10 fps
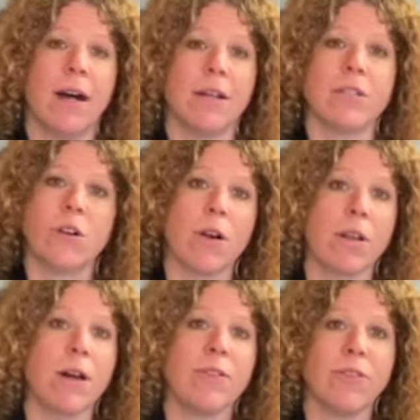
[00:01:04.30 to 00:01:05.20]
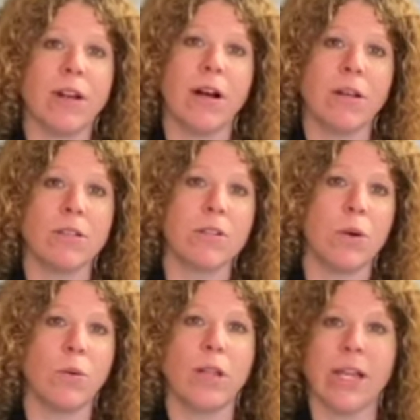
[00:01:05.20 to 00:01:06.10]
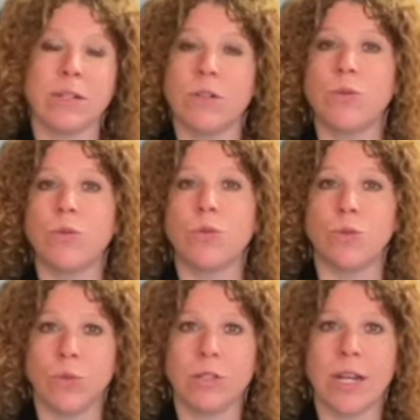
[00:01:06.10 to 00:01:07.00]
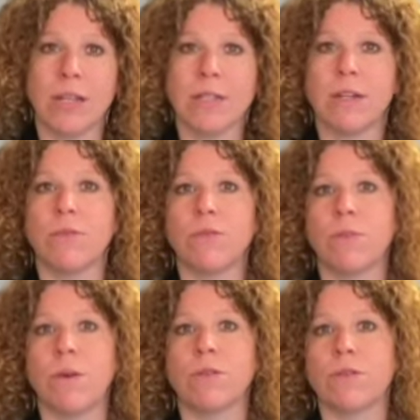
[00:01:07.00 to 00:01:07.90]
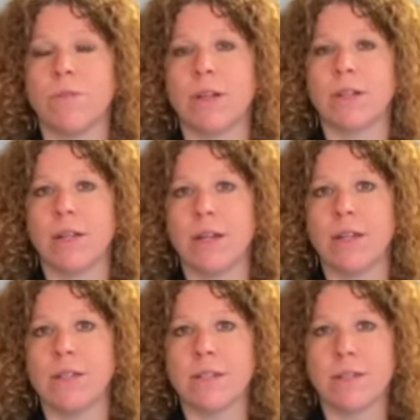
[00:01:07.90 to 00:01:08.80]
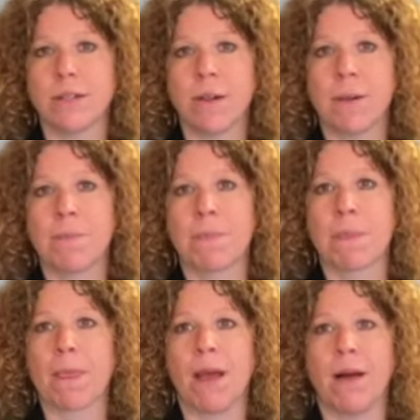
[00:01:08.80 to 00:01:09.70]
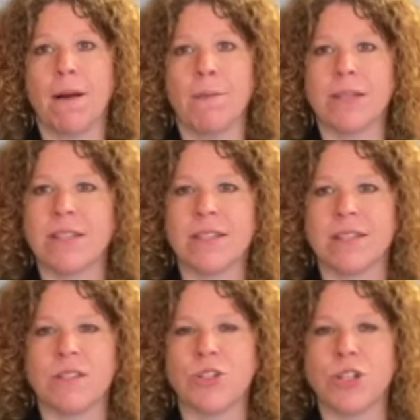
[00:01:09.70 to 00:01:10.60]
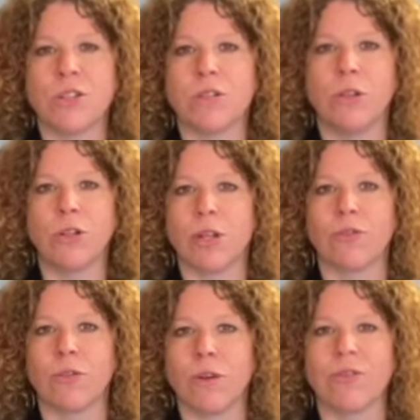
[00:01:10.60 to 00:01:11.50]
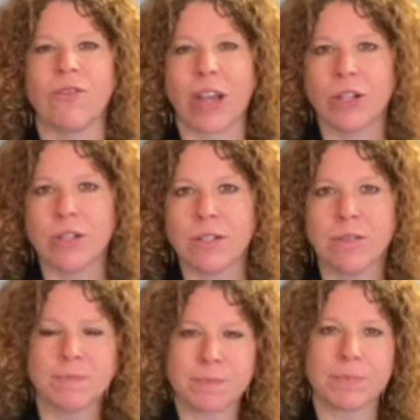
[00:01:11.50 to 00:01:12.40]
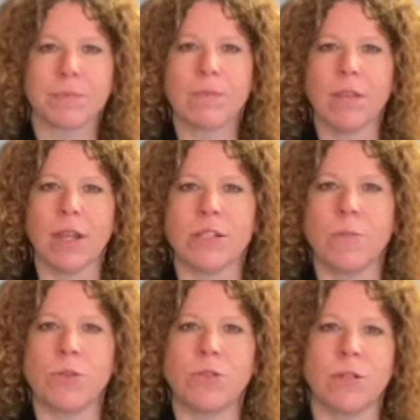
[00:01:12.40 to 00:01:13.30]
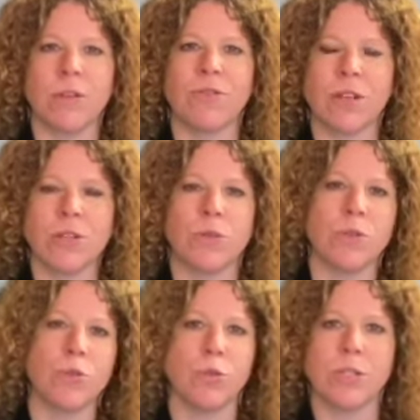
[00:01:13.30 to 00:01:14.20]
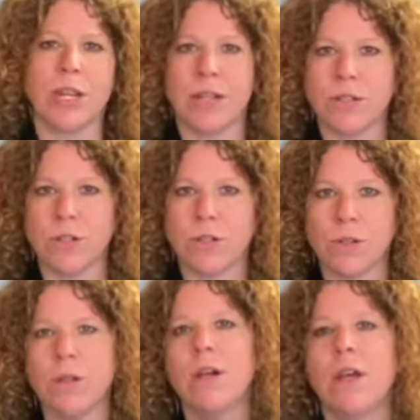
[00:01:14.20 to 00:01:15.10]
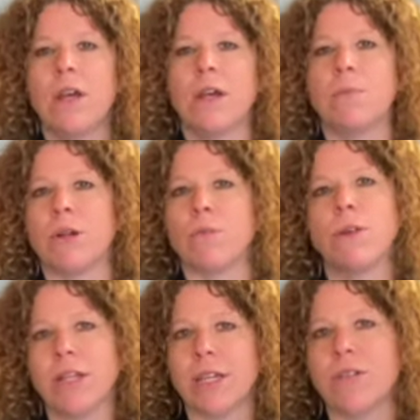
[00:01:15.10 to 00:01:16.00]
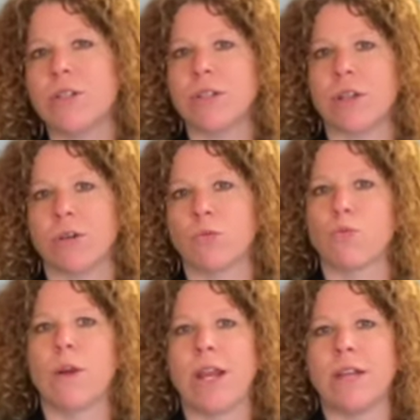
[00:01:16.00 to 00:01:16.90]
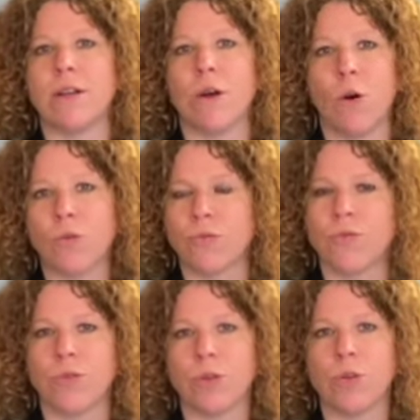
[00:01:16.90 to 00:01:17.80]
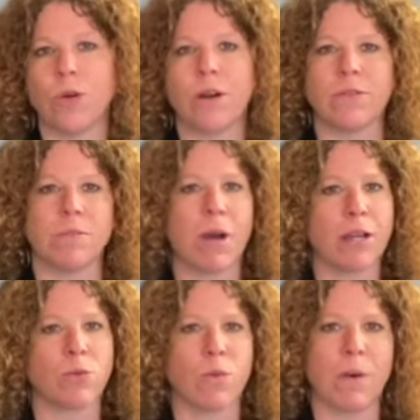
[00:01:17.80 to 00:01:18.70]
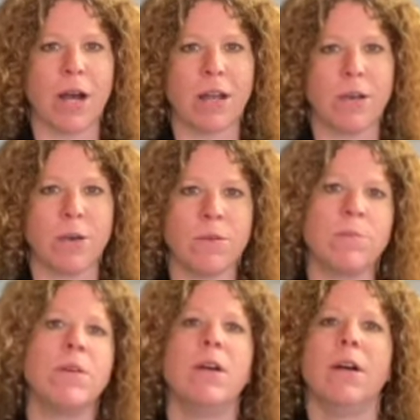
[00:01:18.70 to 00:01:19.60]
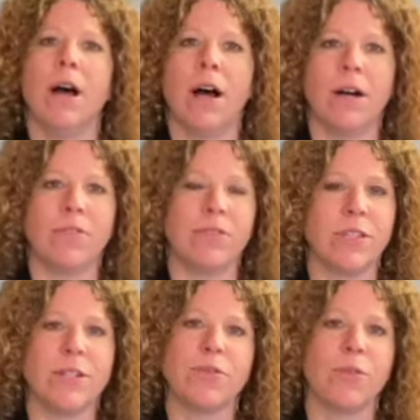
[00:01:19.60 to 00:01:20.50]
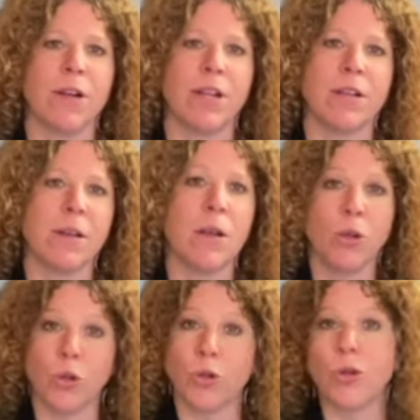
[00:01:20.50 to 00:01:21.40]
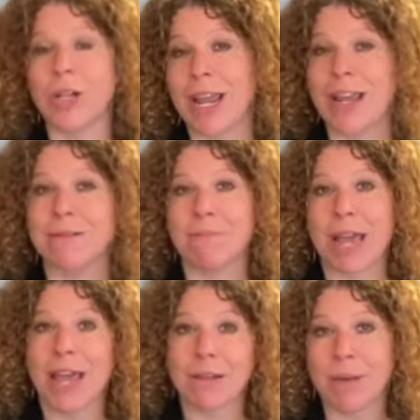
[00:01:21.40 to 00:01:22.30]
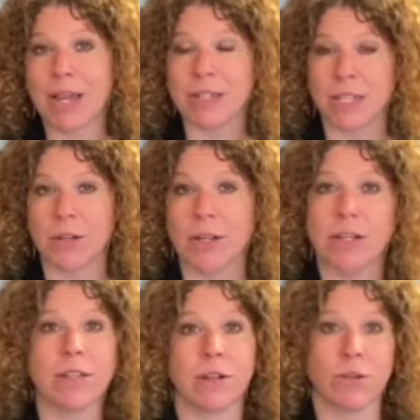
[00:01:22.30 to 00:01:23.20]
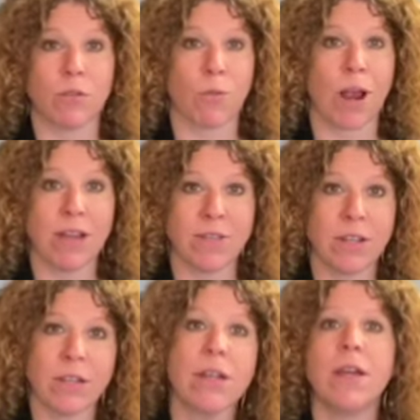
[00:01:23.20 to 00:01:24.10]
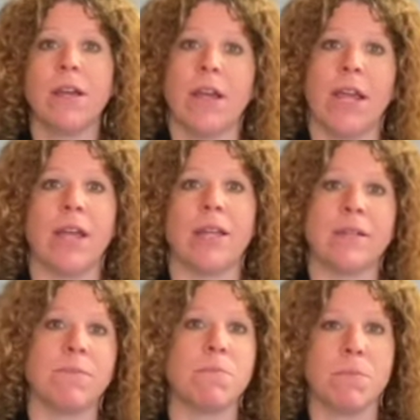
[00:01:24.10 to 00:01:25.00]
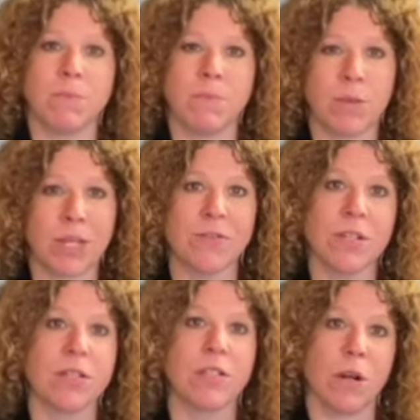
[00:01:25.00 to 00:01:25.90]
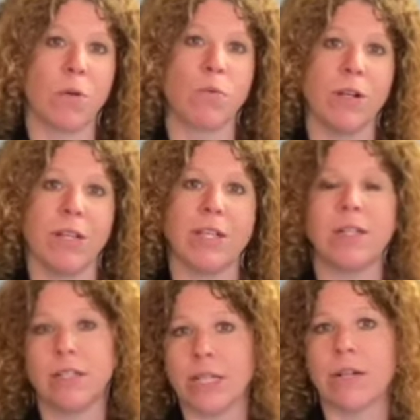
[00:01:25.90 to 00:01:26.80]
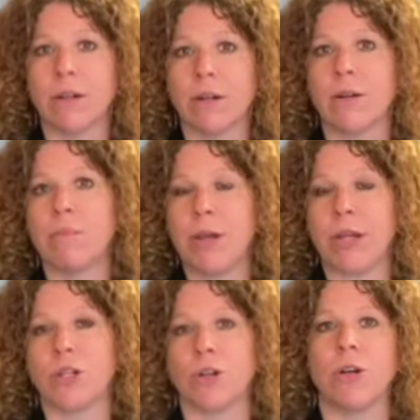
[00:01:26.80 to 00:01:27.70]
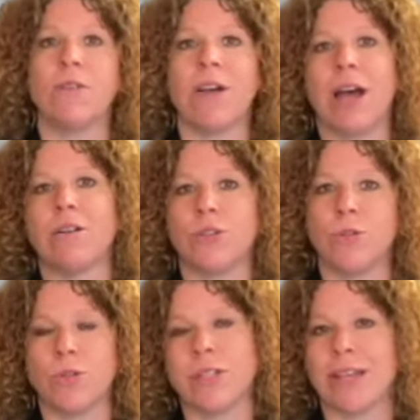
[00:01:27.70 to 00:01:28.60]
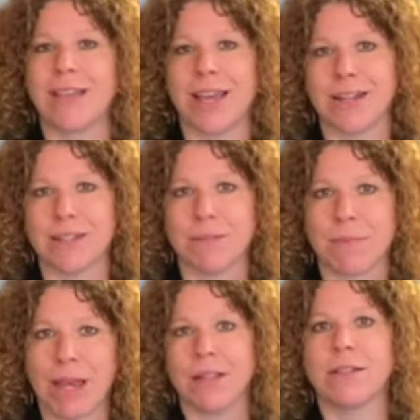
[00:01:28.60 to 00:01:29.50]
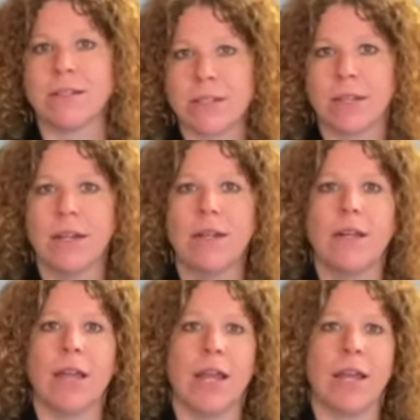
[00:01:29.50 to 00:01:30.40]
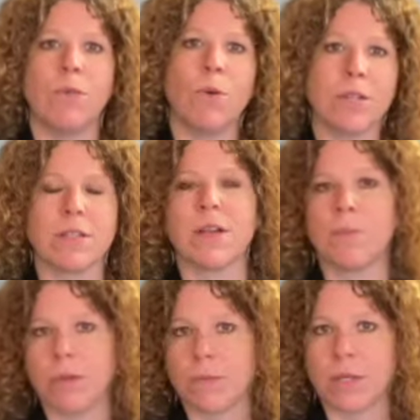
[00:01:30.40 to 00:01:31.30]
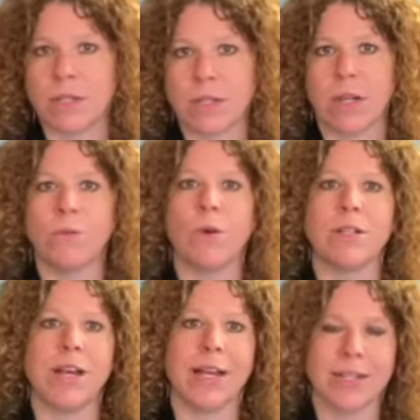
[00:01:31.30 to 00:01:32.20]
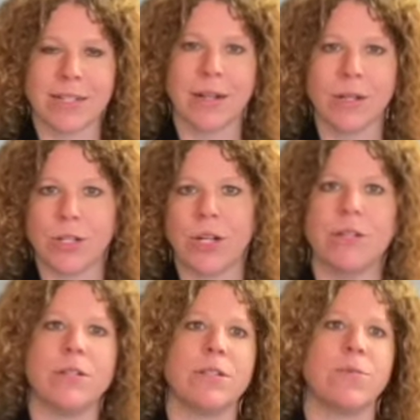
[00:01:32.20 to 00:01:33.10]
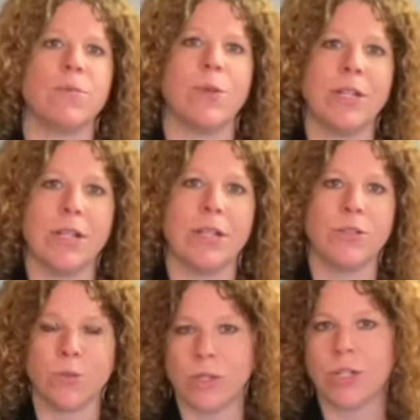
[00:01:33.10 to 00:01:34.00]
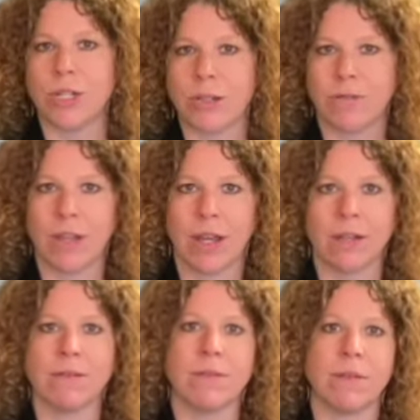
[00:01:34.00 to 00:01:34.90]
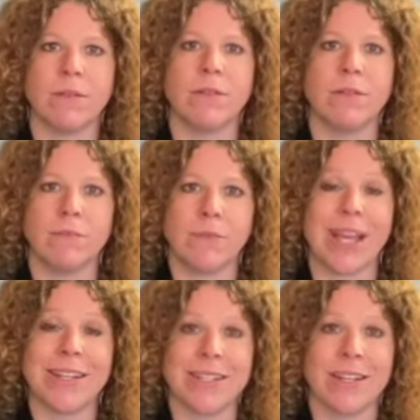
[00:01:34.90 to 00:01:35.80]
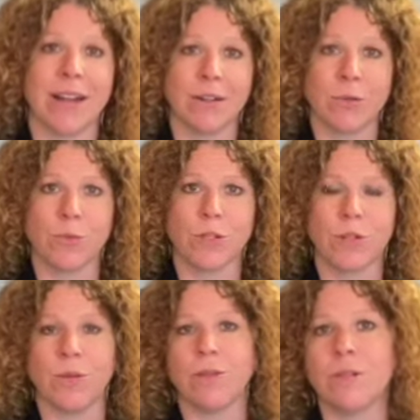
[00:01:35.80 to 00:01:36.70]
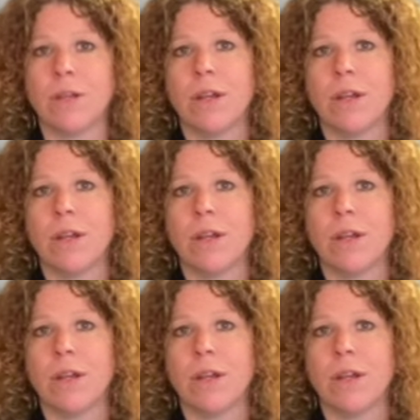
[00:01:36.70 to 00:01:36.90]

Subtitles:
Starting off, I also like to do stool testing for most of my clients. And this isn't just looking for infection, as most conventional stool tests do, but it really gives us a great overview of the microbiome, of the different good and bad bacteria that are thriving, and gives us a really clear picture of how to set that into balance and what supplements and what dietary changes we need to achieve that desired result.